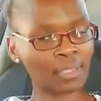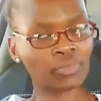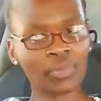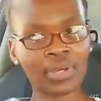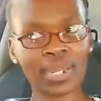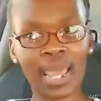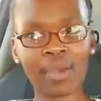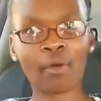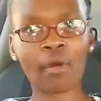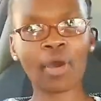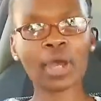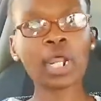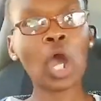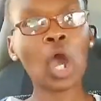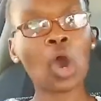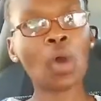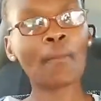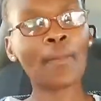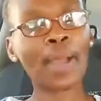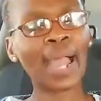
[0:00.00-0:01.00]
And when I
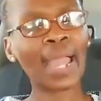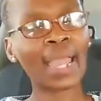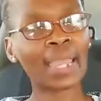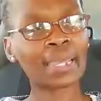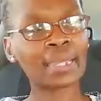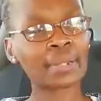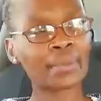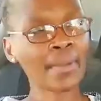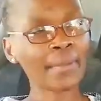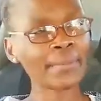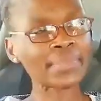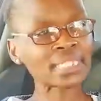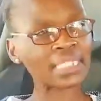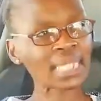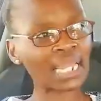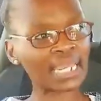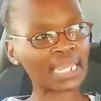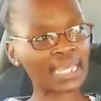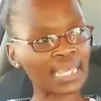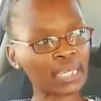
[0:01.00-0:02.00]
got home, I
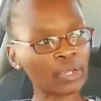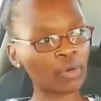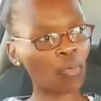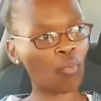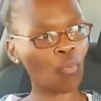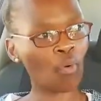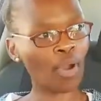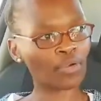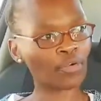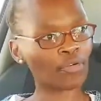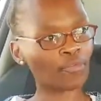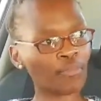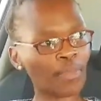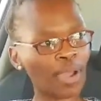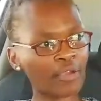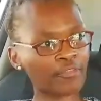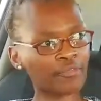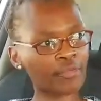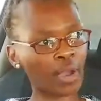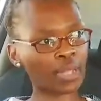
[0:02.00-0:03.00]
remember telling one
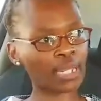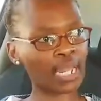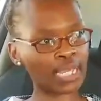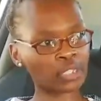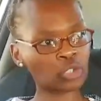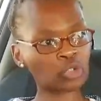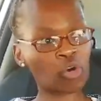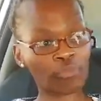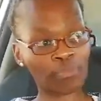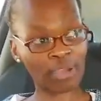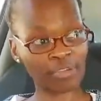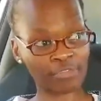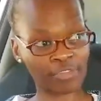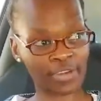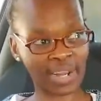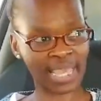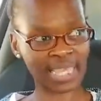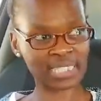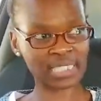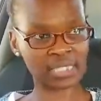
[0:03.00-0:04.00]
of my like two of my
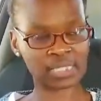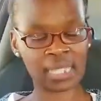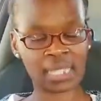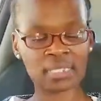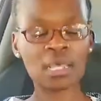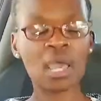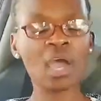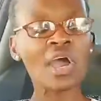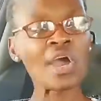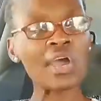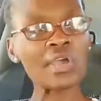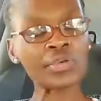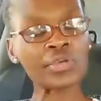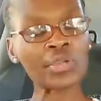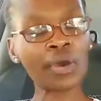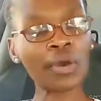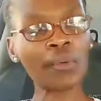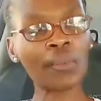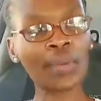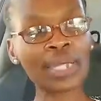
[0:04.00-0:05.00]
friends that,
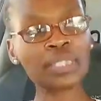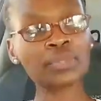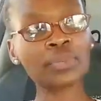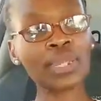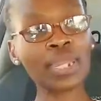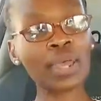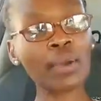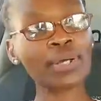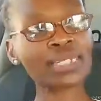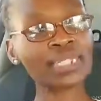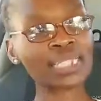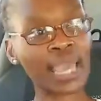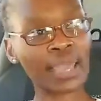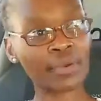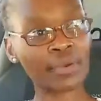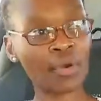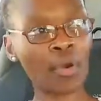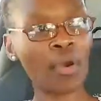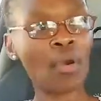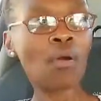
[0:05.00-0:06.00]
you know what, when I was
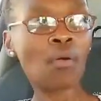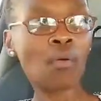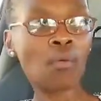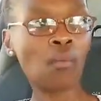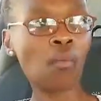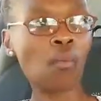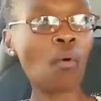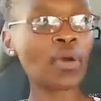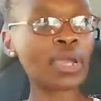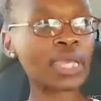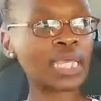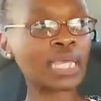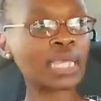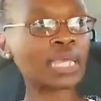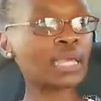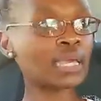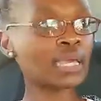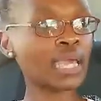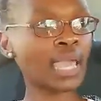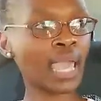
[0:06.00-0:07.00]
like
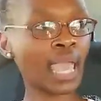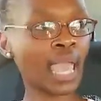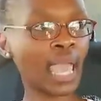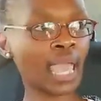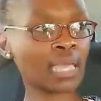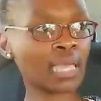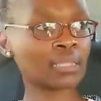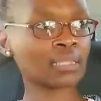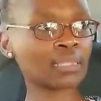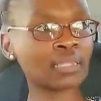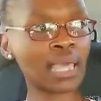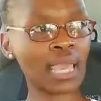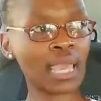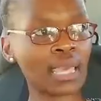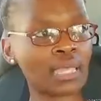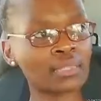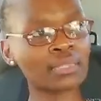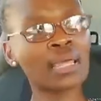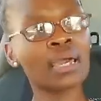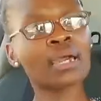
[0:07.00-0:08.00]
walking and
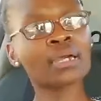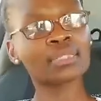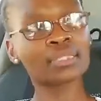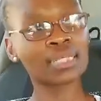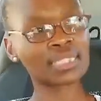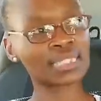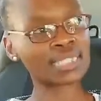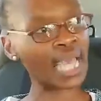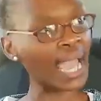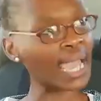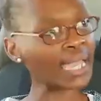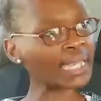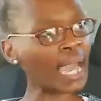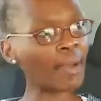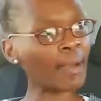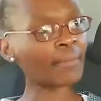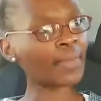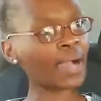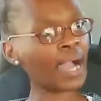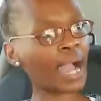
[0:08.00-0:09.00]
then this guy
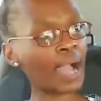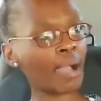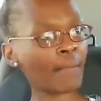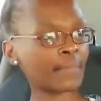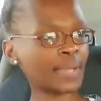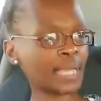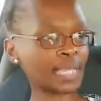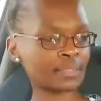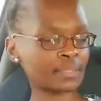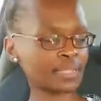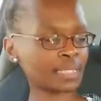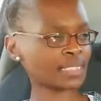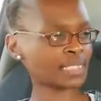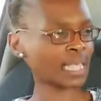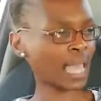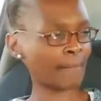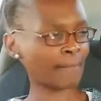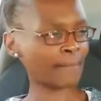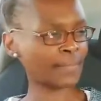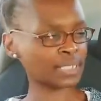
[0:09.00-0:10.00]
come up and
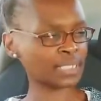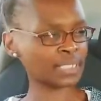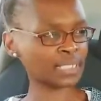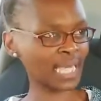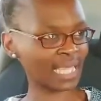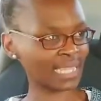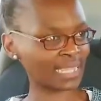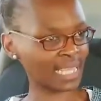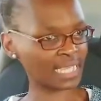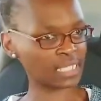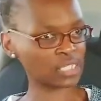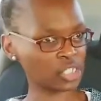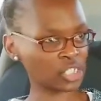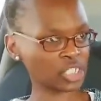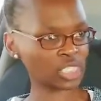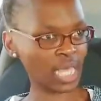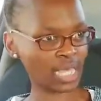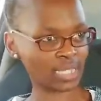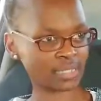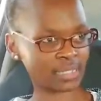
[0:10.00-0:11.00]
this happened, and they
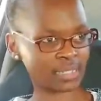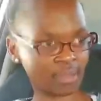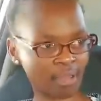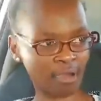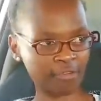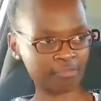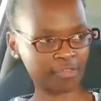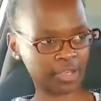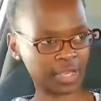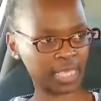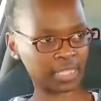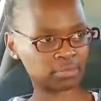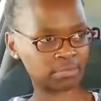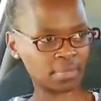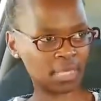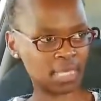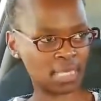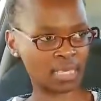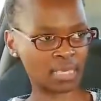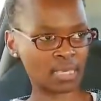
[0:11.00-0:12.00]
just started laughing
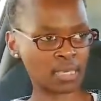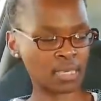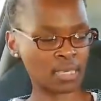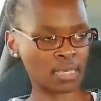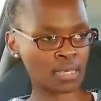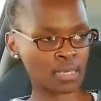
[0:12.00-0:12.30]
at me.